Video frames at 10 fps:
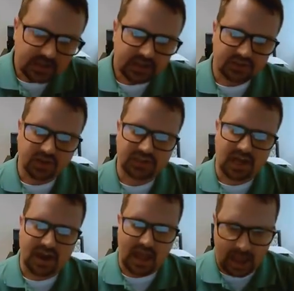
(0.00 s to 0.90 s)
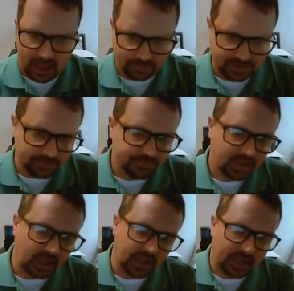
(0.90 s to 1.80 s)
So it's called a hapten,
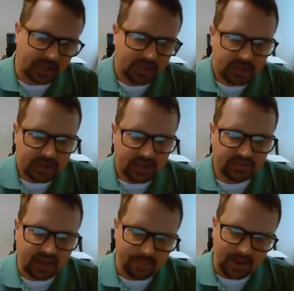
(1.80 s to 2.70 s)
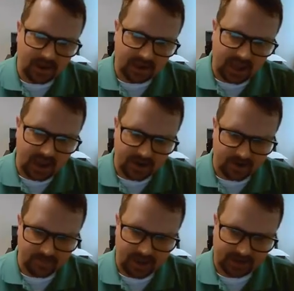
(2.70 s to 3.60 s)
okay? It's got to be on a carrier
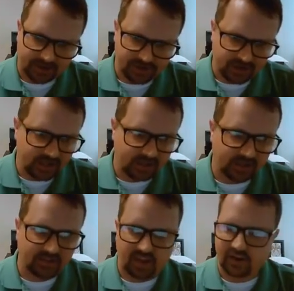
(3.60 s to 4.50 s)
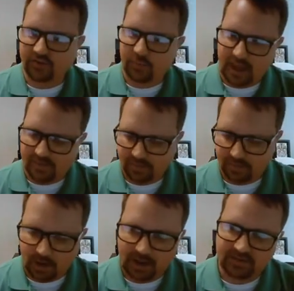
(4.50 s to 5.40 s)
to be antigenic. And there we have on the
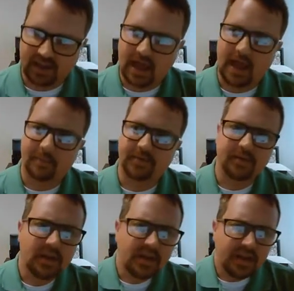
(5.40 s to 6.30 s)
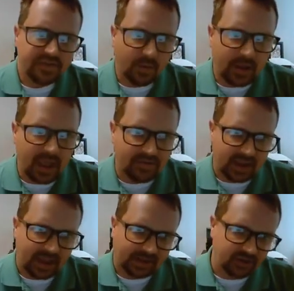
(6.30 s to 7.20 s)
right side a hapten. There we have an
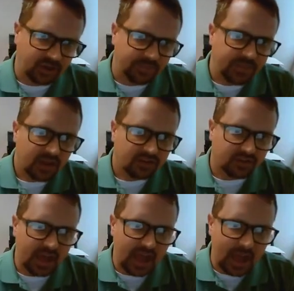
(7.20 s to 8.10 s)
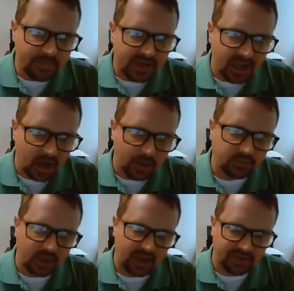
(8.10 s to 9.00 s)
antigen. So the epitopes,
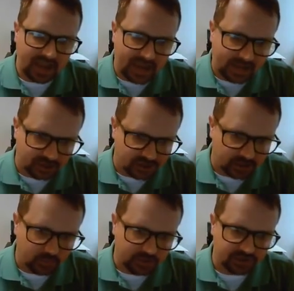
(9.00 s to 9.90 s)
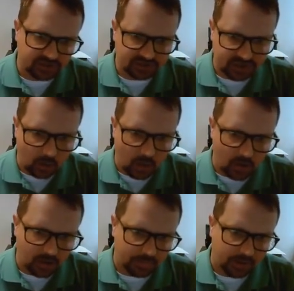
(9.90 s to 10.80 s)
we have an antigen, which is a cell
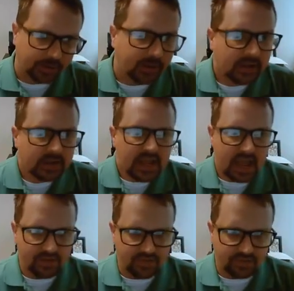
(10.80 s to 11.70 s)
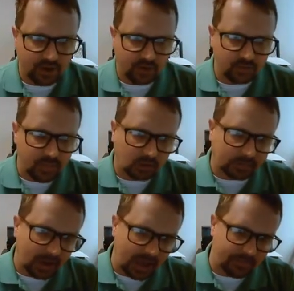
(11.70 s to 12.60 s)
wall component, and then there's
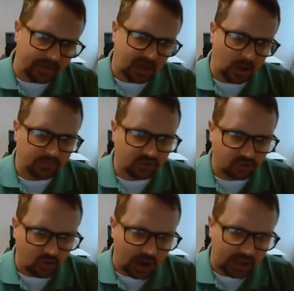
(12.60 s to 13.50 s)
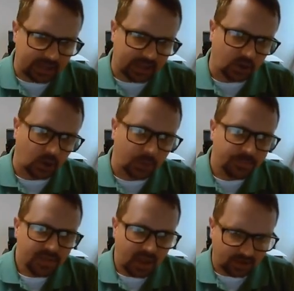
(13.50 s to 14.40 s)
multiple epitopes, a triangle,
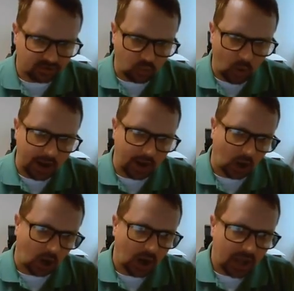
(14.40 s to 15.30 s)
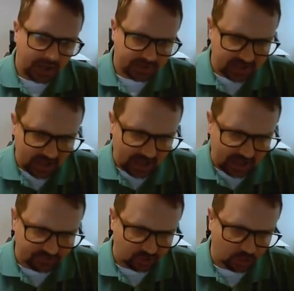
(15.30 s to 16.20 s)
a square, a
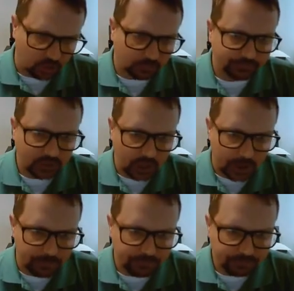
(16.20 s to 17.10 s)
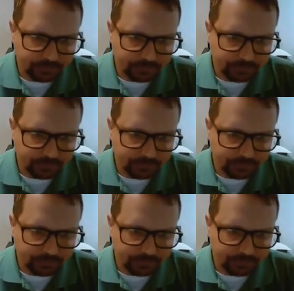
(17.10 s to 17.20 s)
half circle, okay?